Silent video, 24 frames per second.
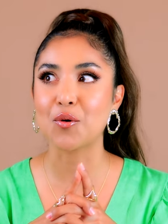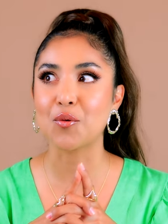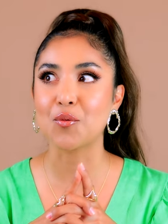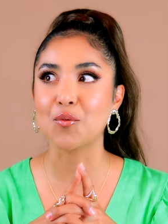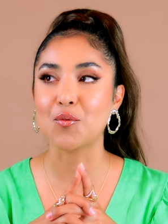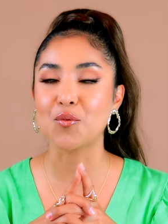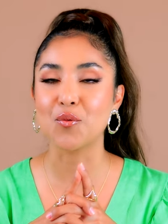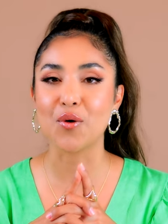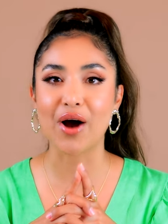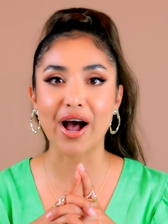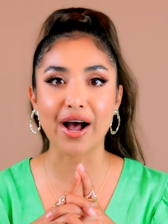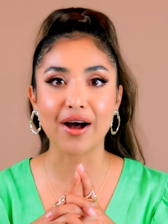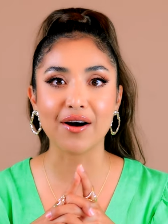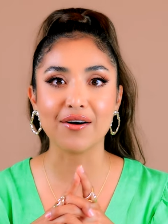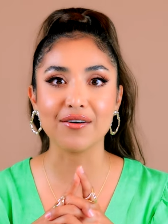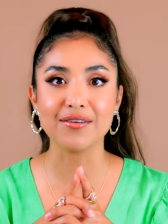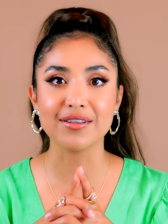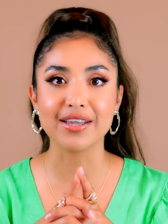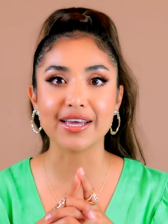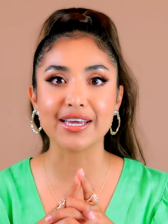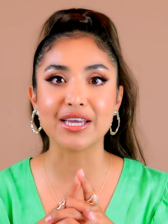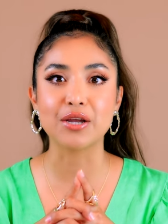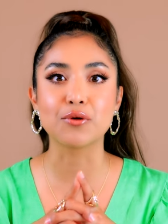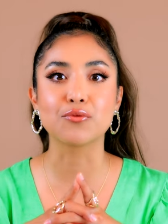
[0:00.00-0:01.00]
wow,
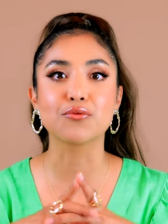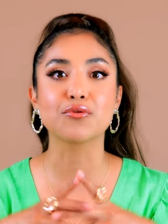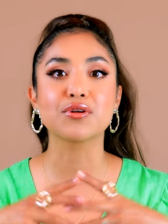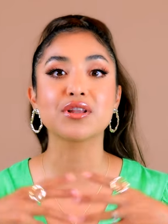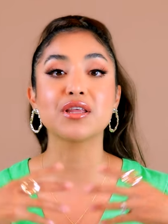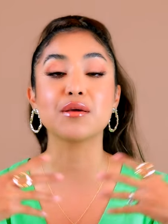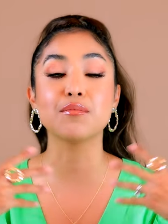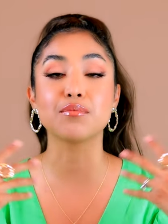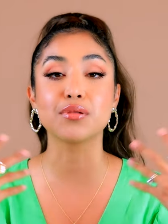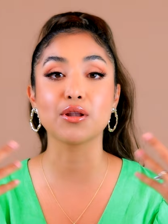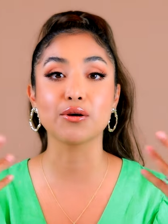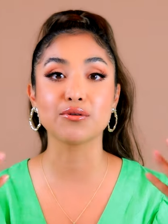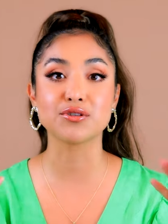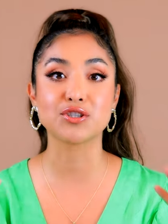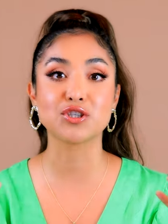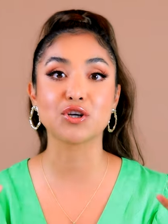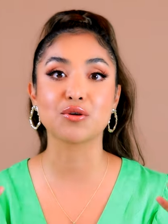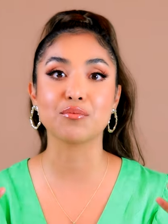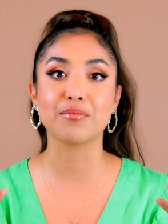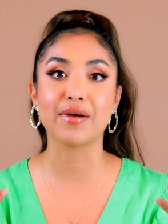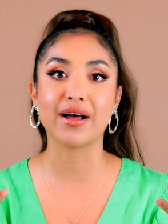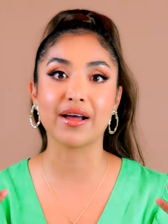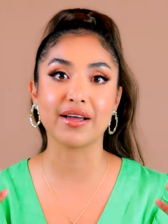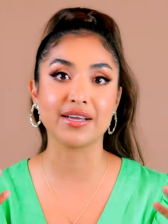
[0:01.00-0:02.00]
like it really blows
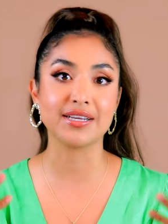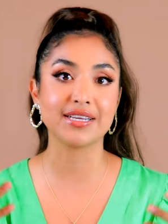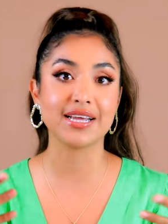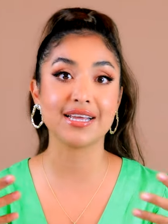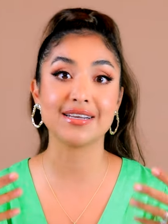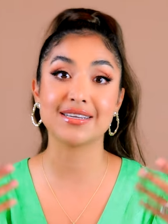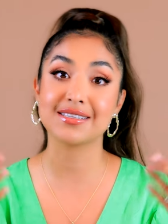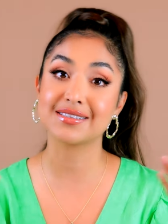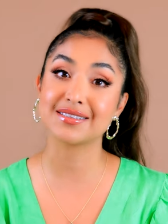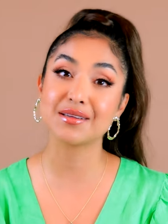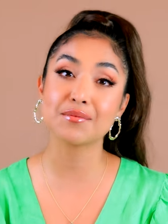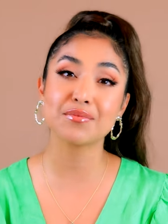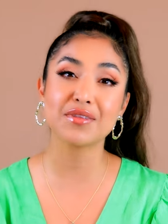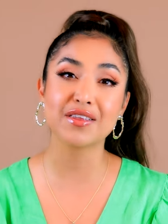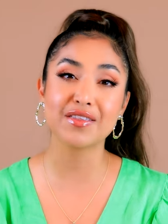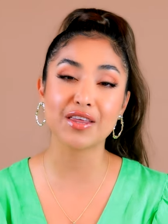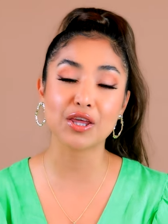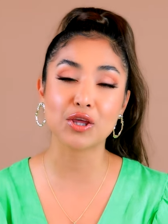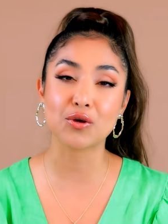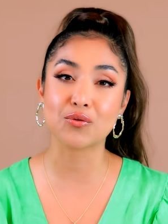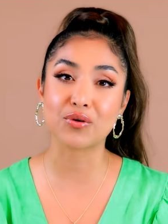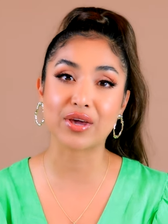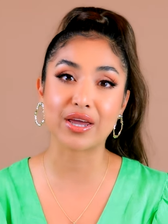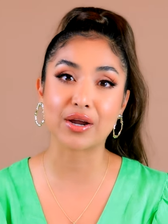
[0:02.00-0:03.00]
your mind, and it's something
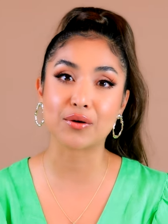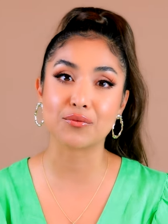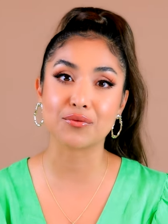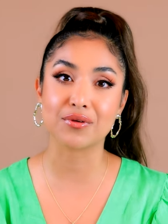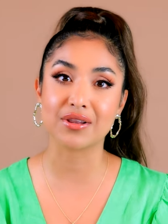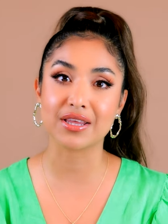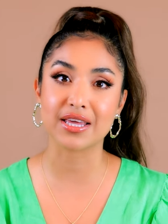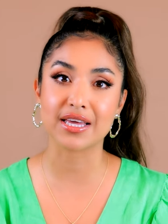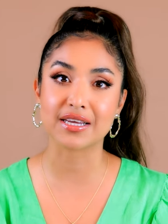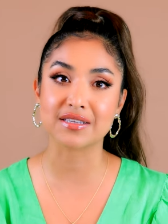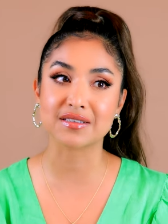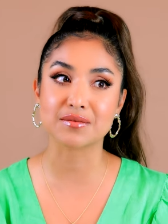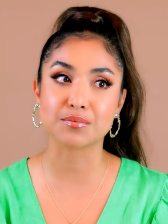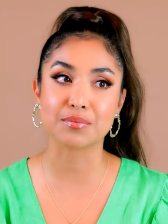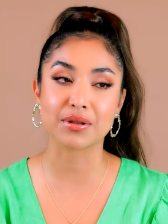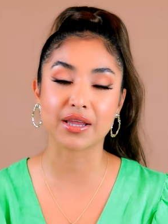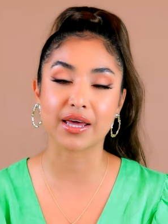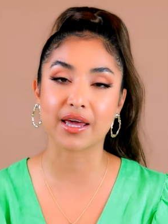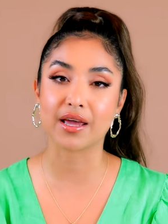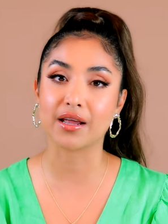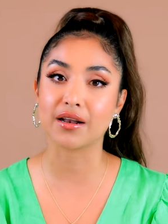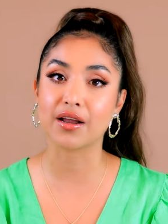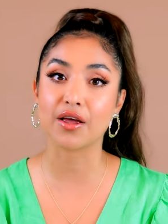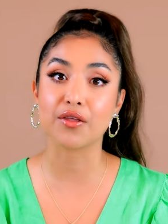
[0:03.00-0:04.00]
that you can't really
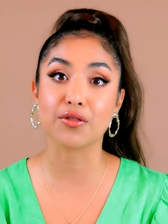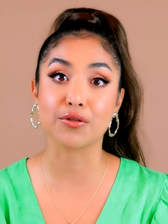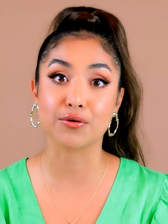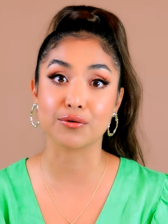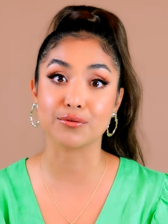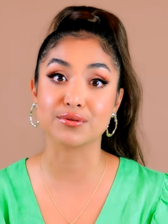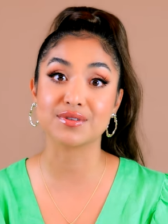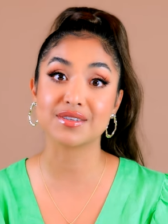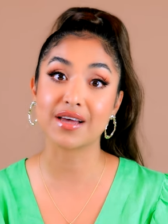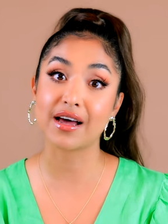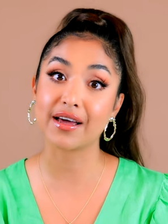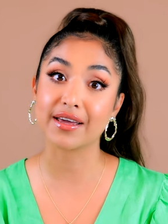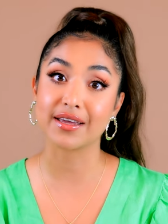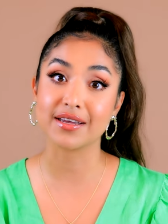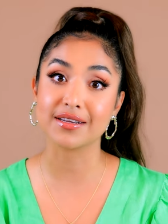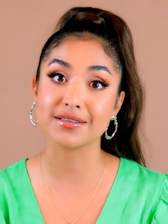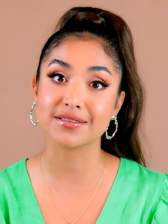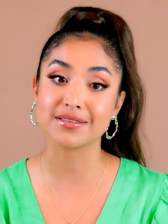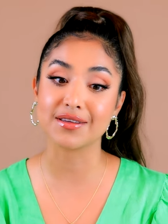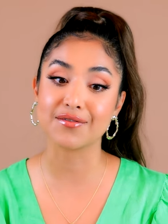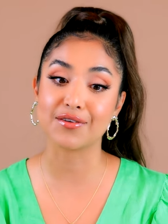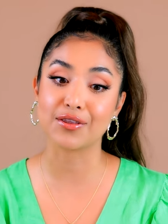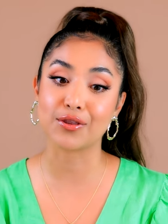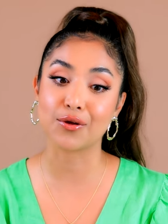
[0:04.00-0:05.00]
explain through
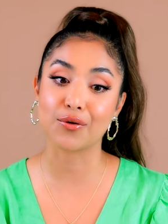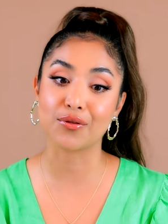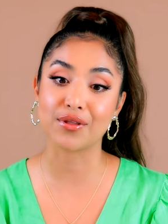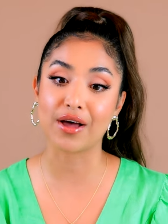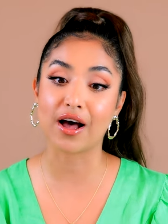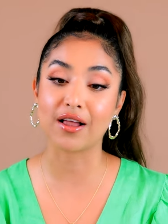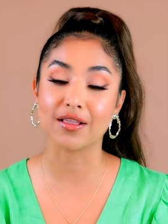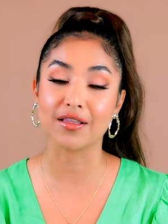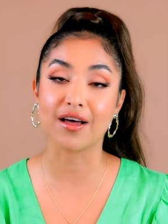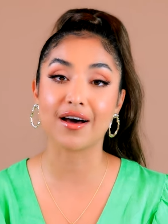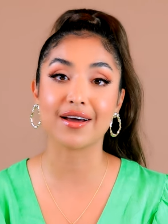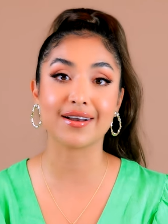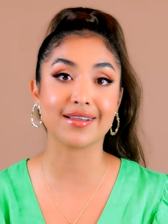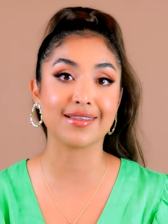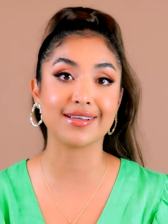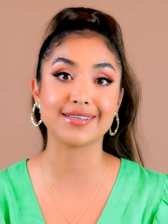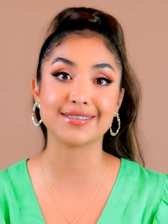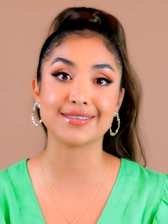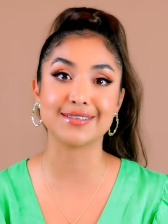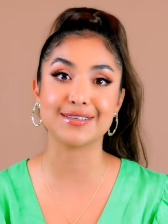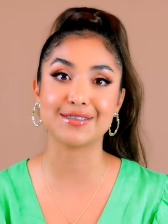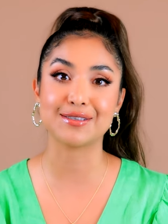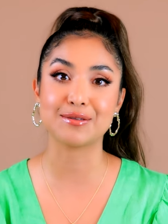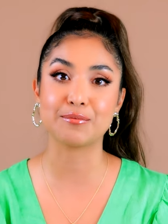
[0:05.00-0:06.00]
science, even though a lot of
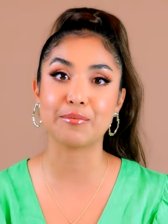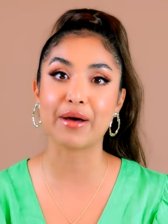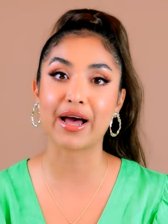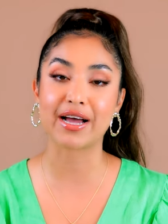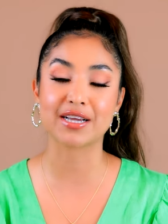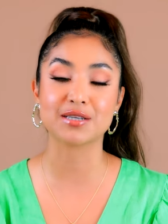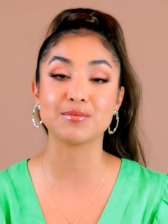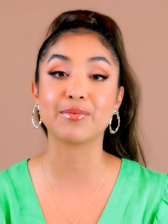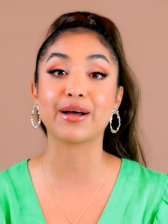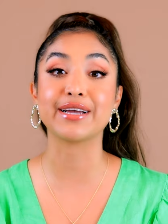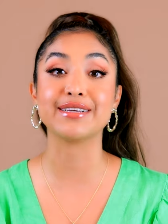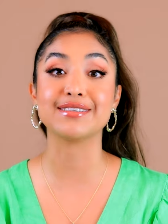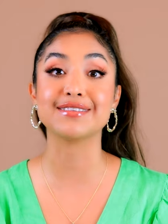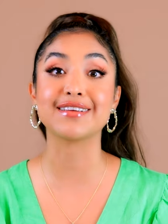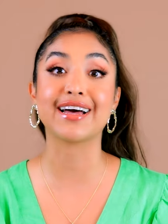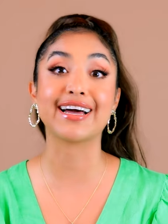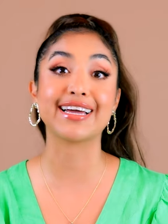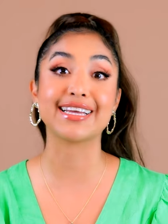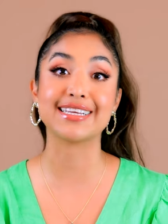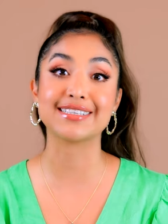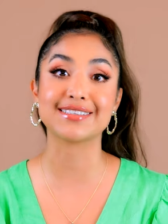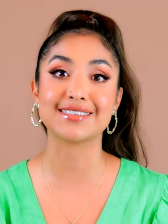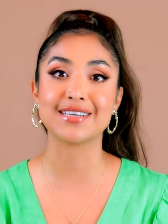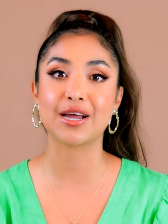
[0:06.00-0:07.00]
this is backed by
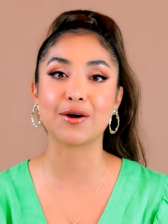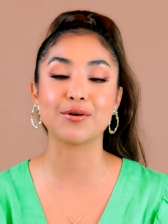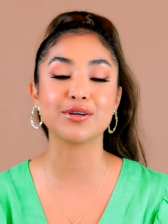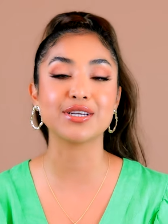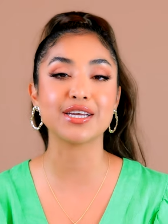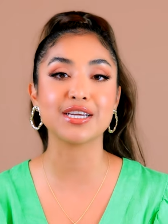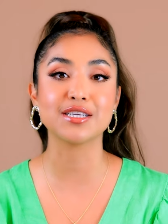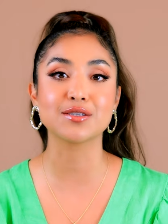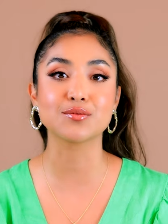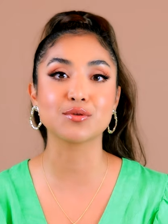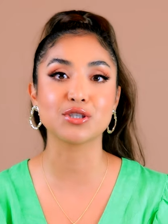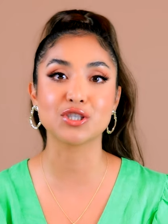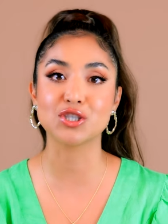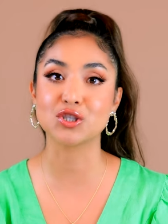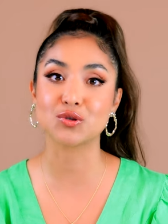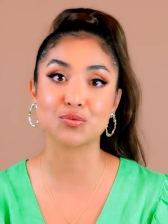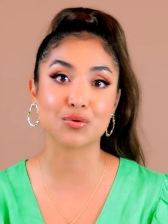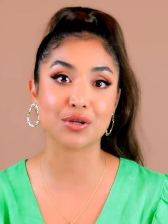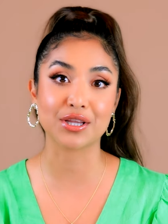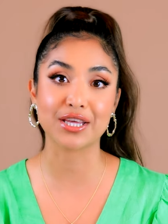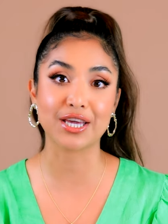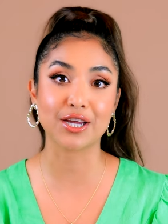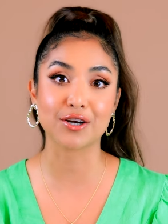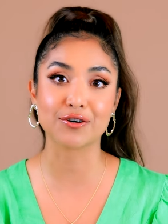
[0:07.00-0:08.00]
science nowadays, which is
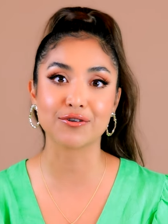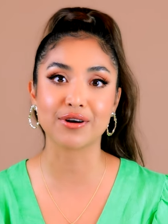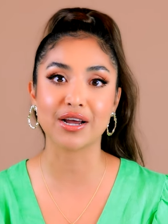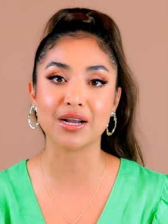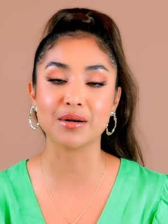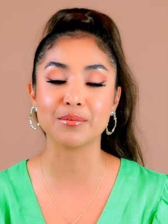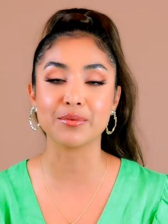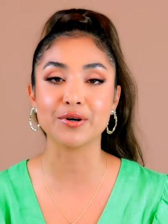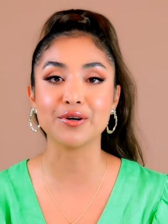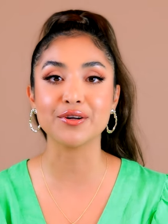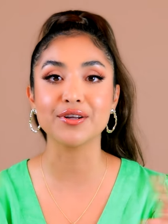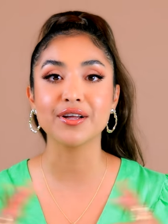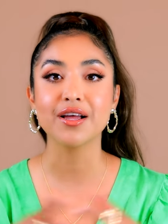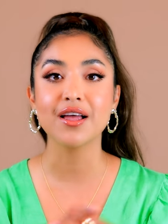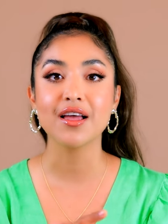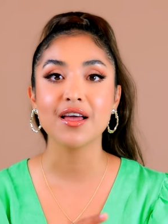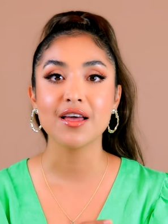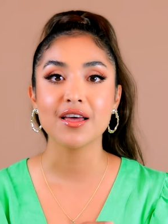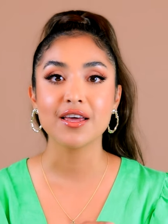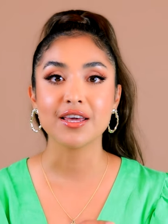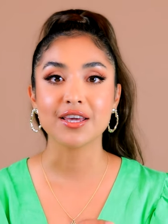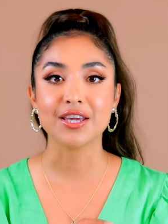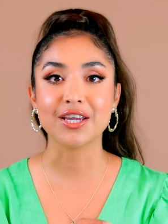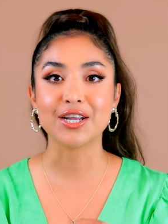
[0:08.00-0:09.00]
really incredible,
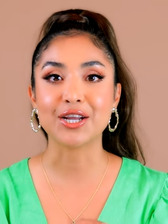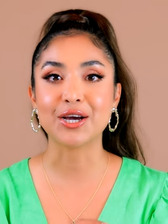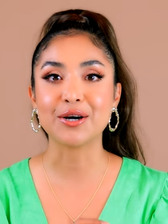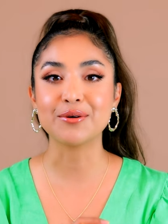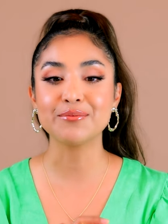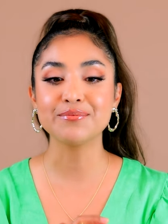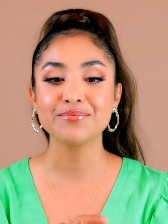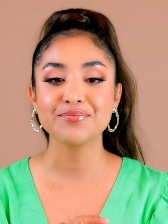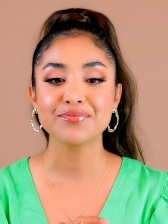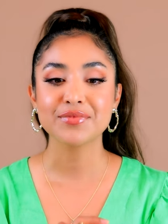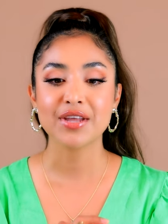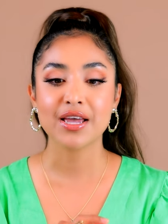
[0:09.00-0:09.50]
you know?